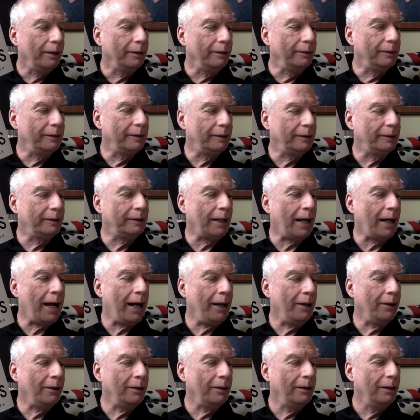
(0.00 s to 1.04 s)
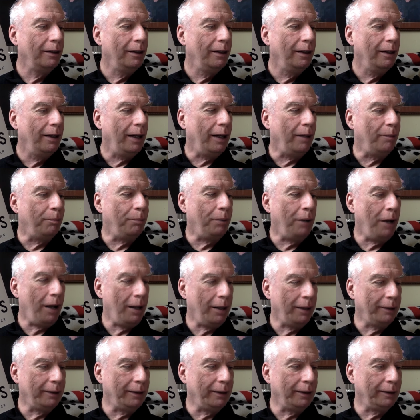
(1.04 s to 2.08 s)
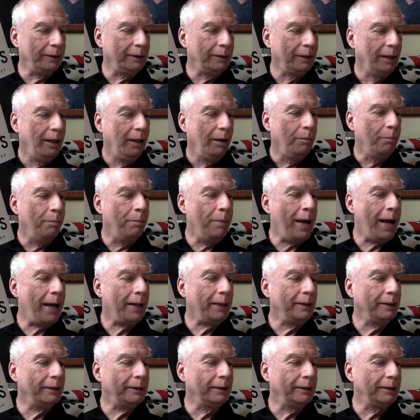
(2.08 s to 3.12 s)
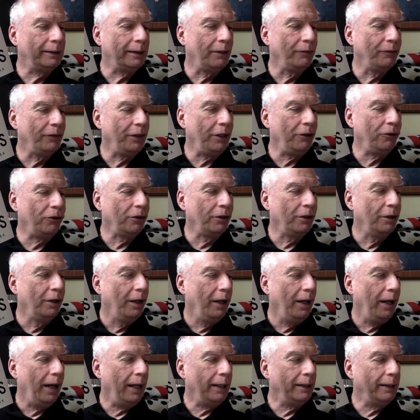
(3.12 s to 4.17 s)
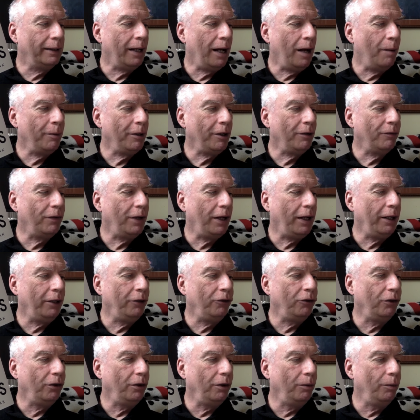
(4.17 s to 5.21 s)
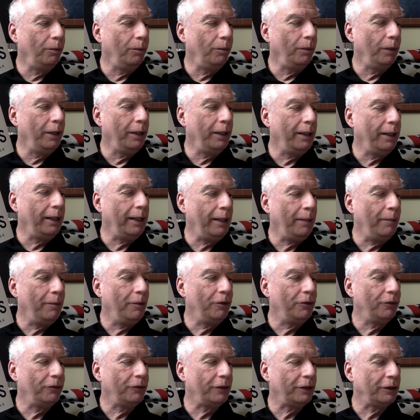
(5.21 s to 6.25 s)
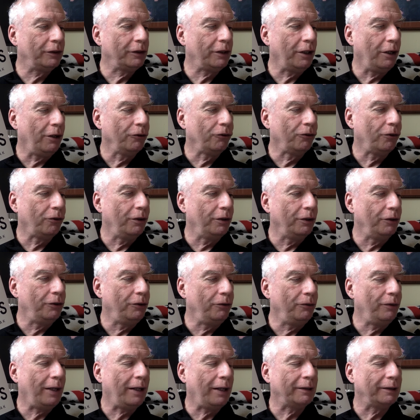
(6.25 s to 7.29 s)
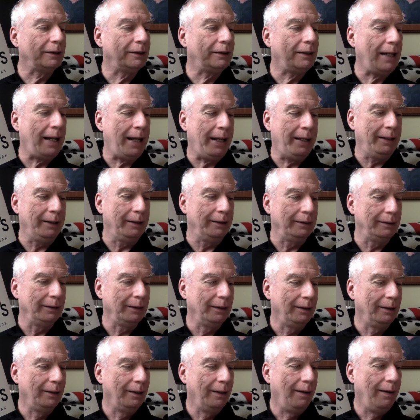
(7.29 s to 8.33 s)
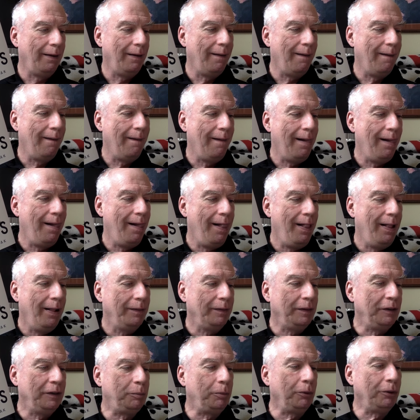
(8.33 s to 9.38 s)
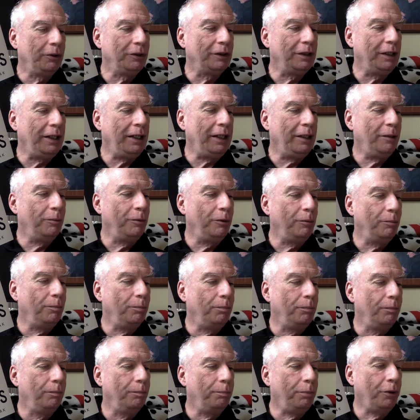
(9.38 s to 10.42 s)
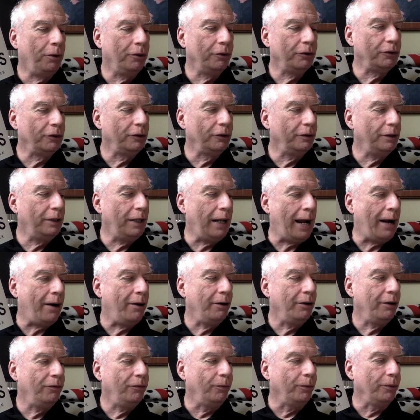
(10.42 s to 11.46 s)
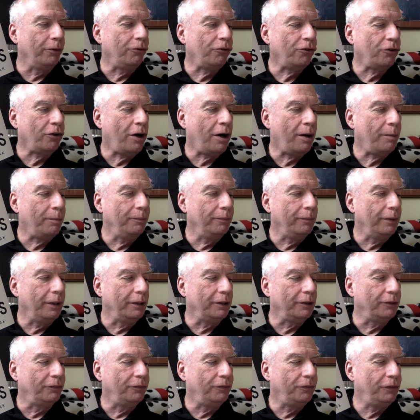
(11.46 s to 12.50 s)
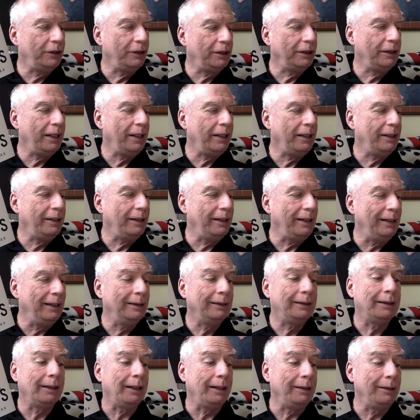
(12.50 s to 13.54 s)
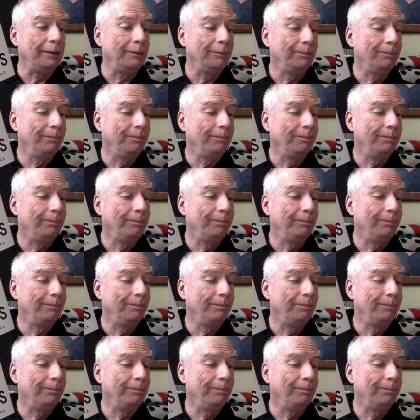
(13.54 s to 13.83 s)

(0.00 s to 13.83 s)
style, and politics, madness and salvation, and coming of age in an image obsessed culture in the 2010s. This book is an intimate, personal narrative with sharp and sophisticated insight.